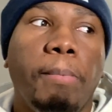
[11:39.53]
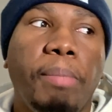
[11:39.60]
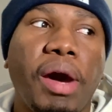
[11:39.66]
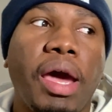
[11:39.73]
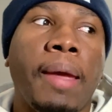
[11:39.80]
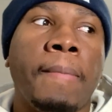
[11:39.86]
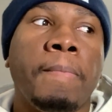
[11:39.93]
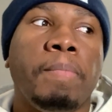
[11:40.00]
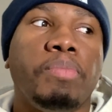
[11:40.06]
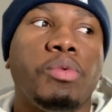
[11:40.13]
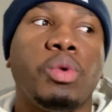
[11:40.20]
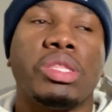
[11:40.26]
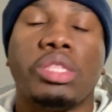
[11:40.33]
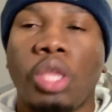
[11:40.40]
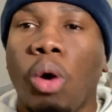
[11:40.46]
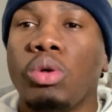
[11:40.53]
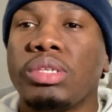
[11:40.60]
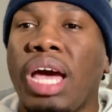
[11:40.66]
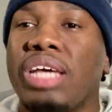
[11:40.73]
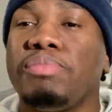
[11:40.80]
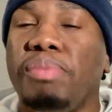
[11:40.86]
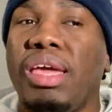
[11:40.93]
But with
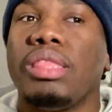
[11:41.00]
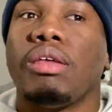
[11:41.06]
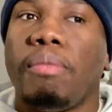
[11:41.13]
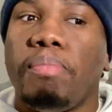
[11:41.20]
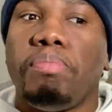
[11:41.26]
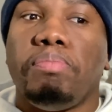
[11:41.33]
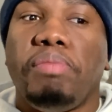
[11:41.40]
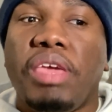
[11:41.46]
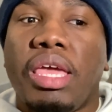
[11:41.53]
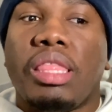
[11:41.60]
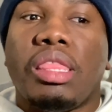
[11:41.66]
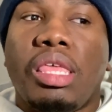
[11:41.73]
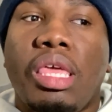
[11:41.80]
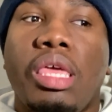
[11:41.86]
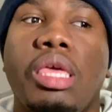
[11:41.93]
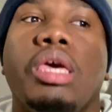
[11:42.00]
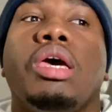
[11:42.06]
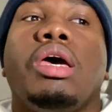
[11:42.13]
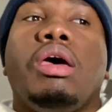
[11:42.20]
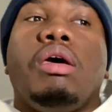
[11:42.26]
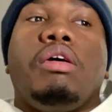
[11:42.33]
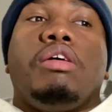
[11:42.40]
those guys being the
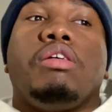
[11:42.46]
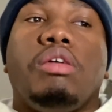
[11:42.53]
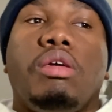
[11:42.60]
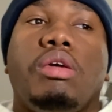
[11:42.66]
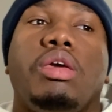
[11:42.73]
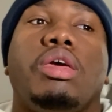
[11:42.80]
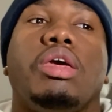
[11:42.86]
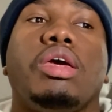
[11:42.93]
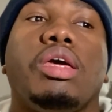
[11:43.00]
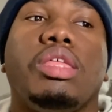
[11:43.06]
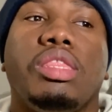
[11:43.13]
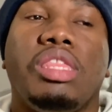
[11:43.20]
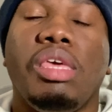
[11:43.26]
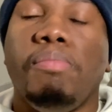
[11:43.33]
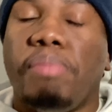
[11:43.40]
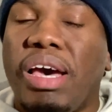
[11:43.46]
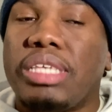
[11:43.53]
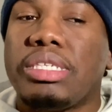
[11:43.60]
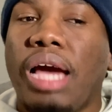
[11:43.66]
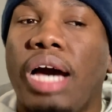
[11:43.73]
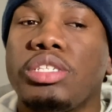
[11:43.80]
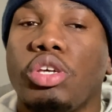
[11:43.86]

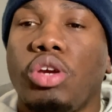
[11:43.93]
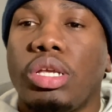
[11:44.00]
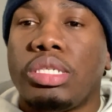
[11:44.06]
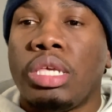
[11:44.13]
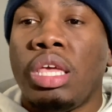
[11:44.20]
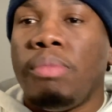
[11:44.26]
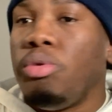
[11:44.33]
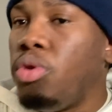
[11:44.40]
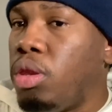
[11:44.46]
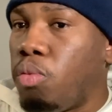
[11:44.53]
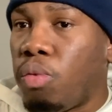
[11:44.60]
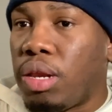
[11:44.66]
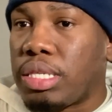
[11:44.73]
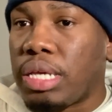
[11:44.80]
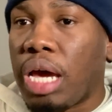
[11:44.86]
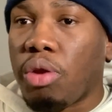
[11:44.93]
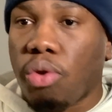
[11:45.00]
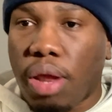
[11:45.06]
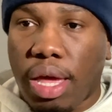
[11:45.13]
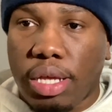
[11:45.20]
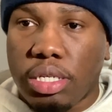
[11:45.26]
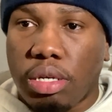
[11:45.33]
best guys on your team, you didn't win the
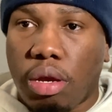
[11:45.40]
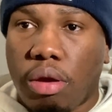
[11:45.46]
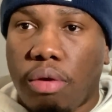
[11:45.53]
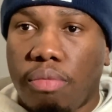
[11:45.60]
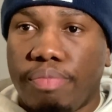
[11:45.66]
title last year.